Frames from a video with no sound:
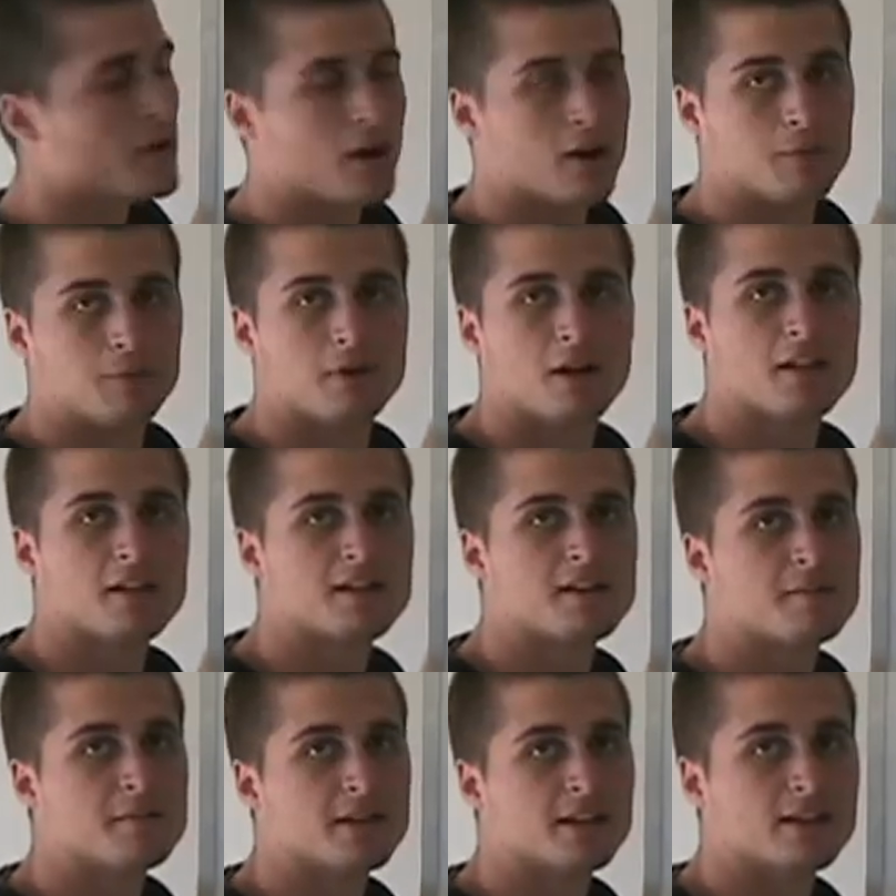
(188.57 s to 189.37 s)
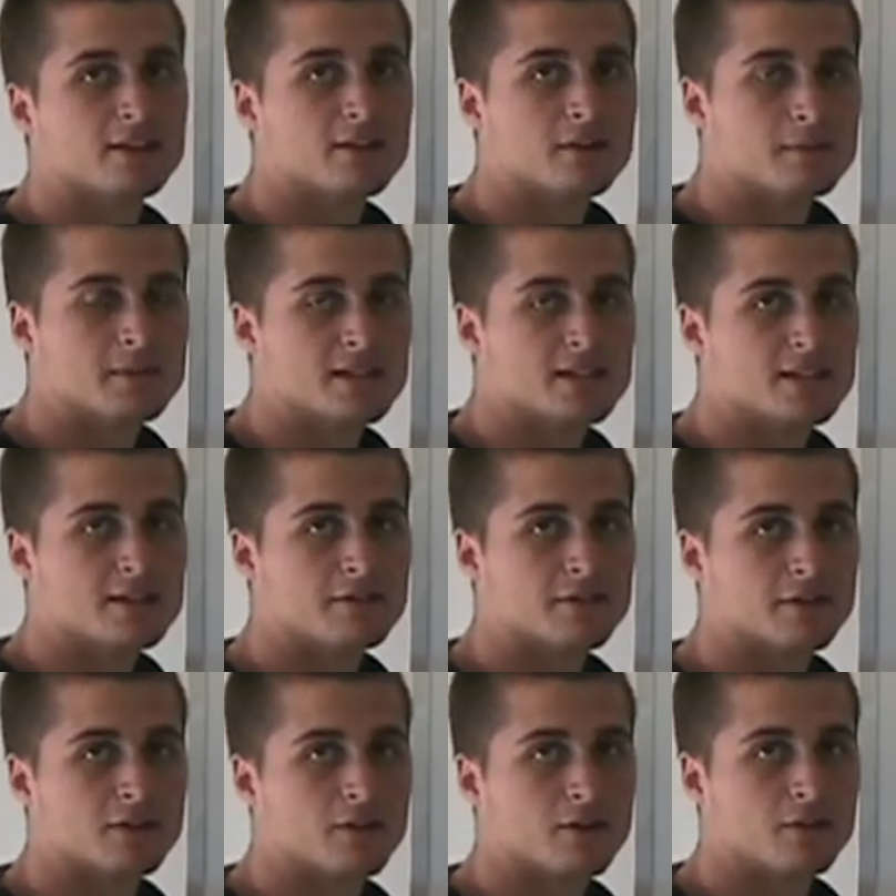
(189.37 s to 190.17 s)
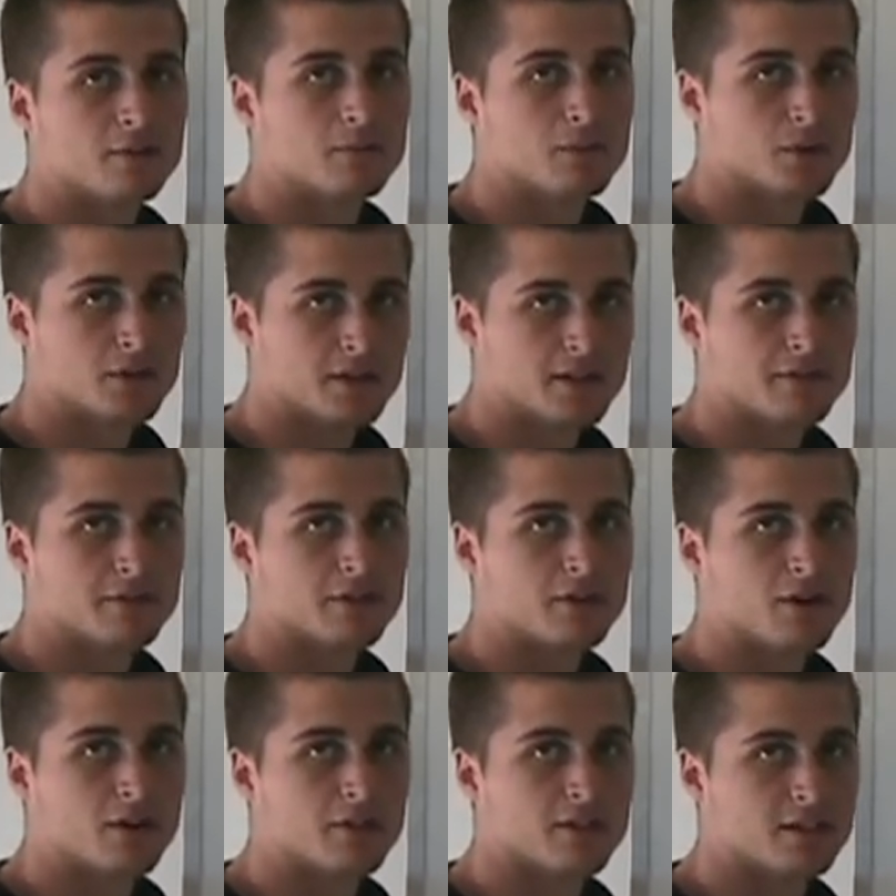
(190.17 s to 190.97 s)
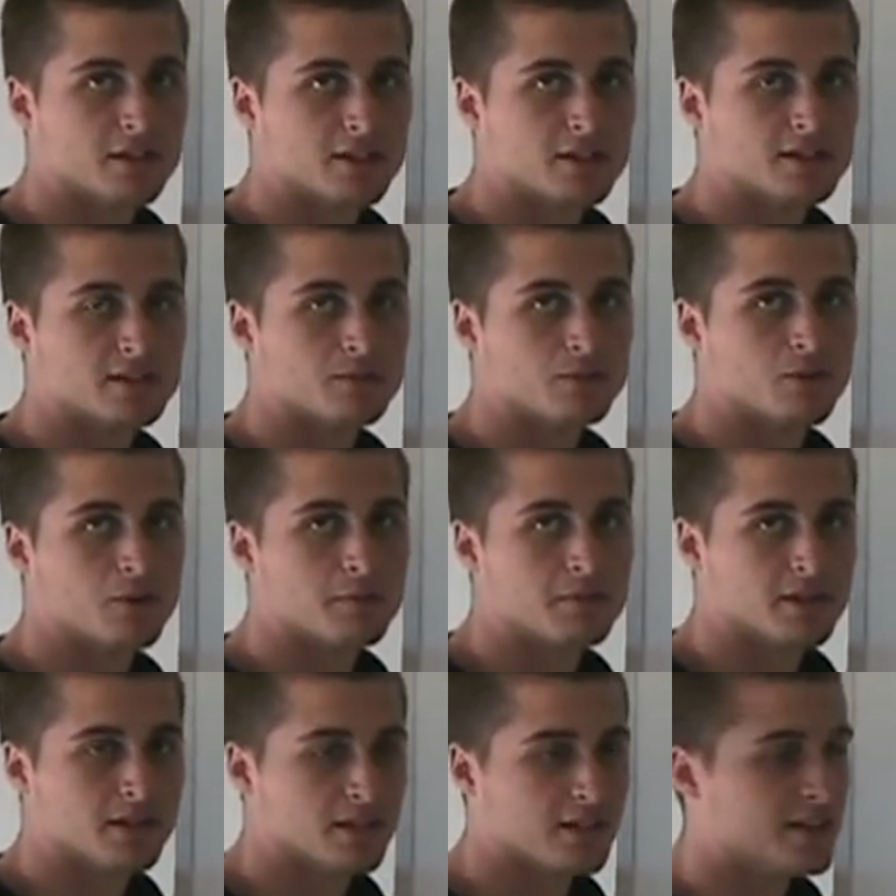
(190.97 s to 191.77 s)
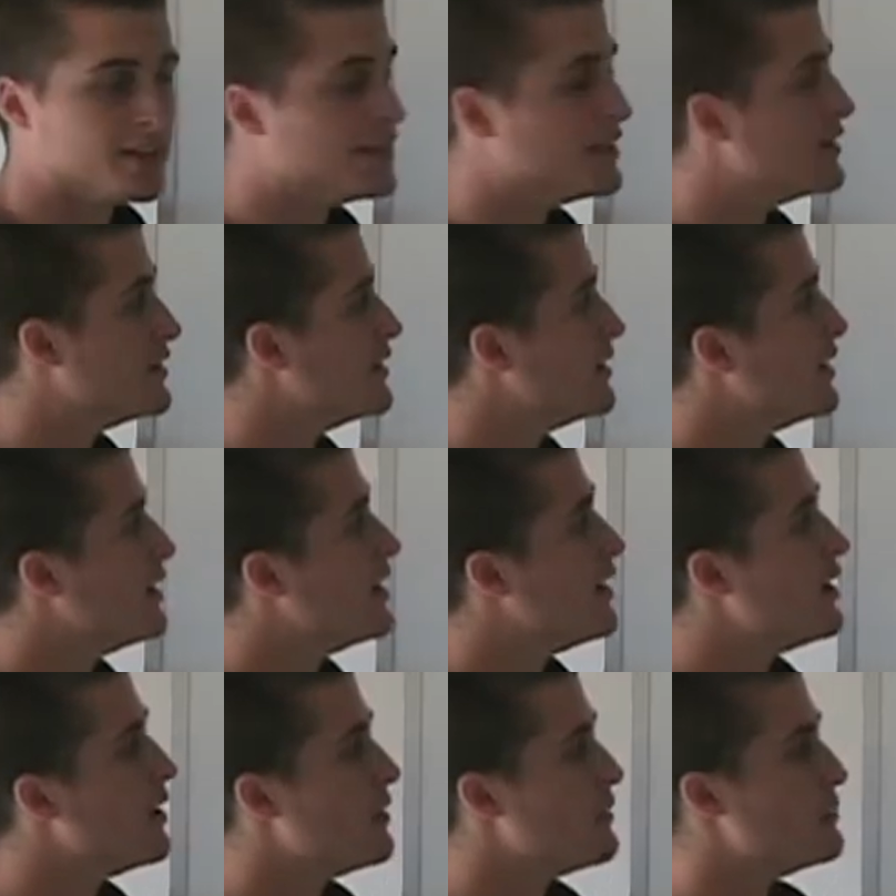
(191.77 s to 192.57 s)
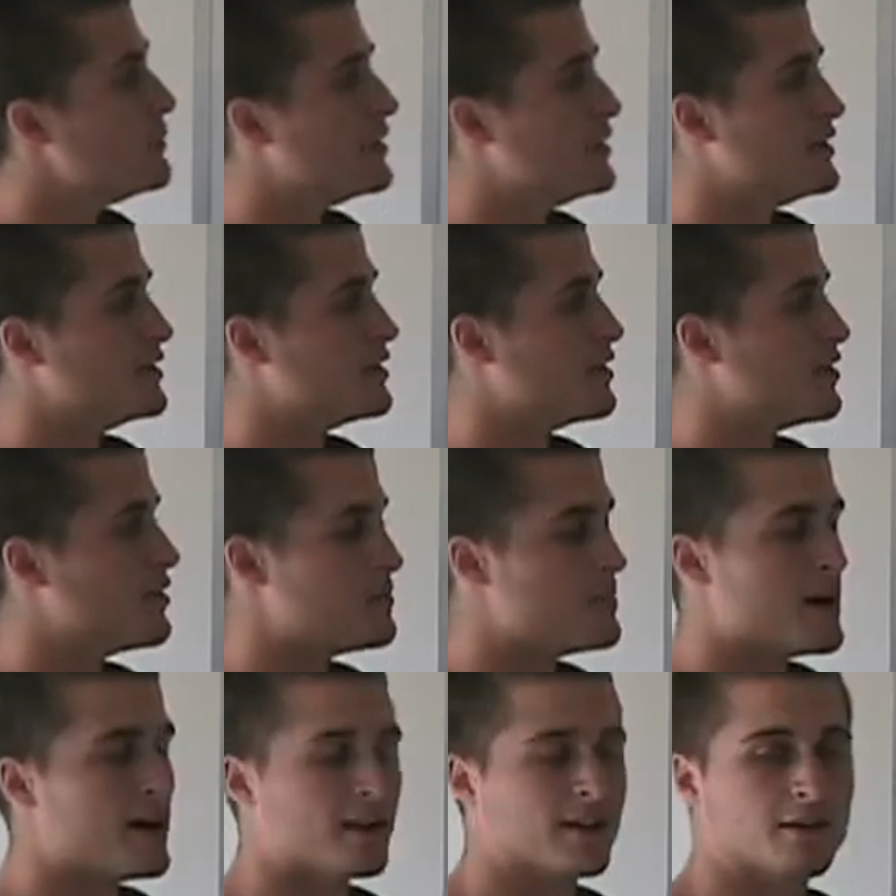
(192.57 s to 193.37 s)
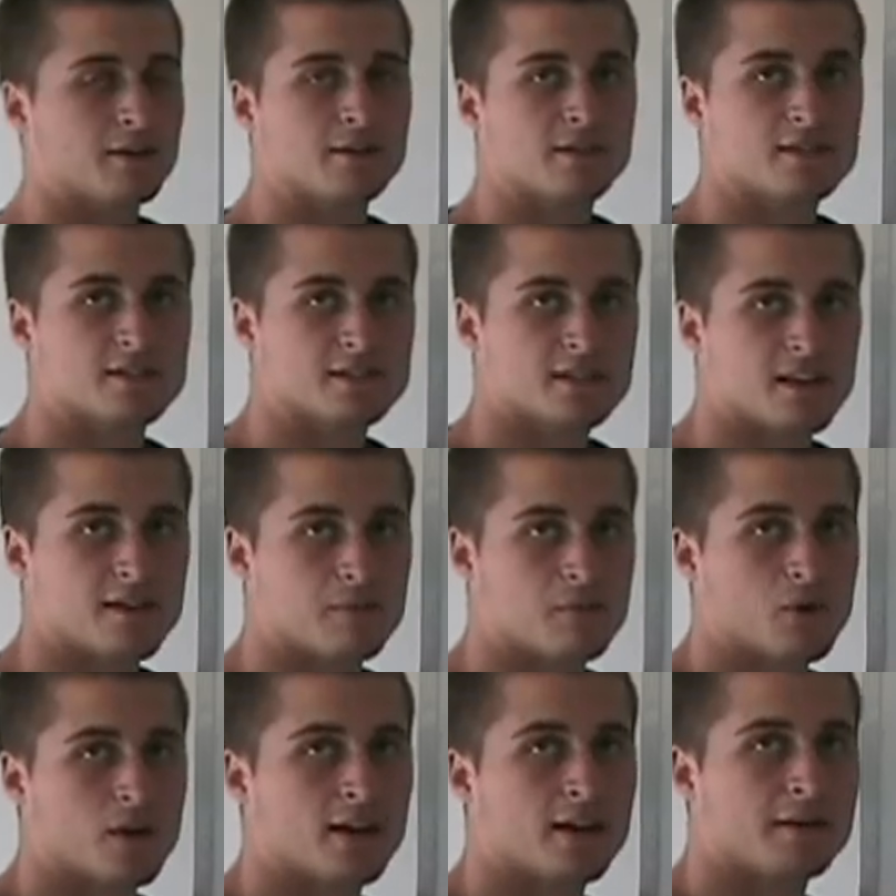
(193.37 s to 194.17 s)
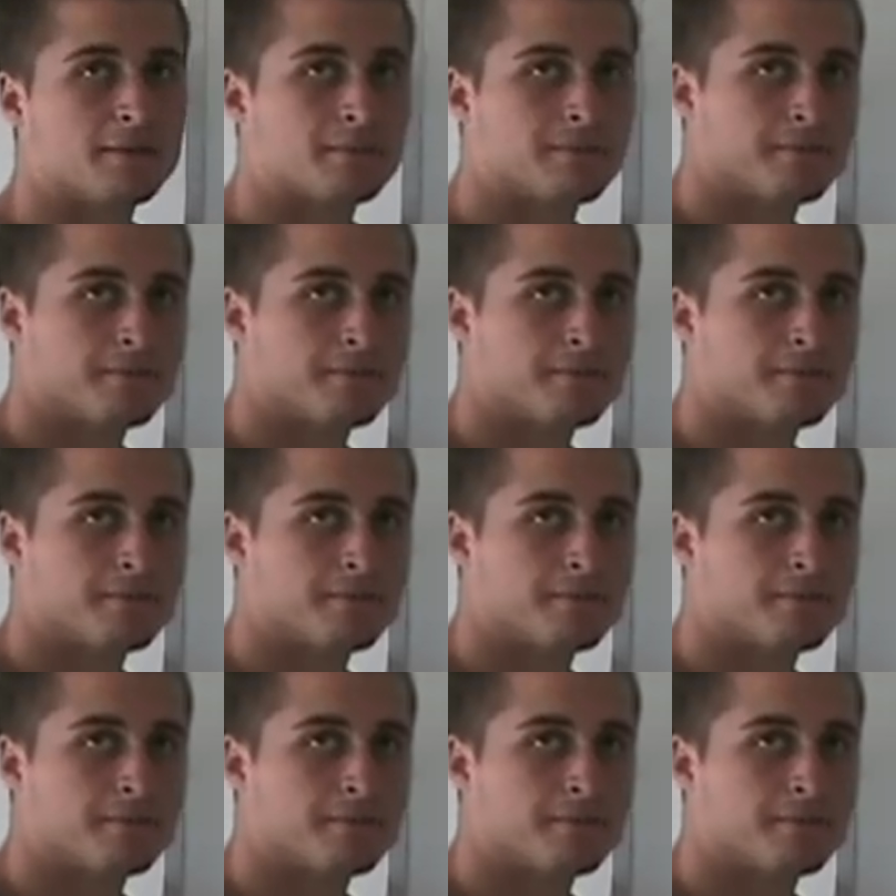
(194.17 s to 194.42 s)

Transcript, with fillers: are probably going to be a little bit difficult, more difficult than this and won't be linear, but you go about it in the same way.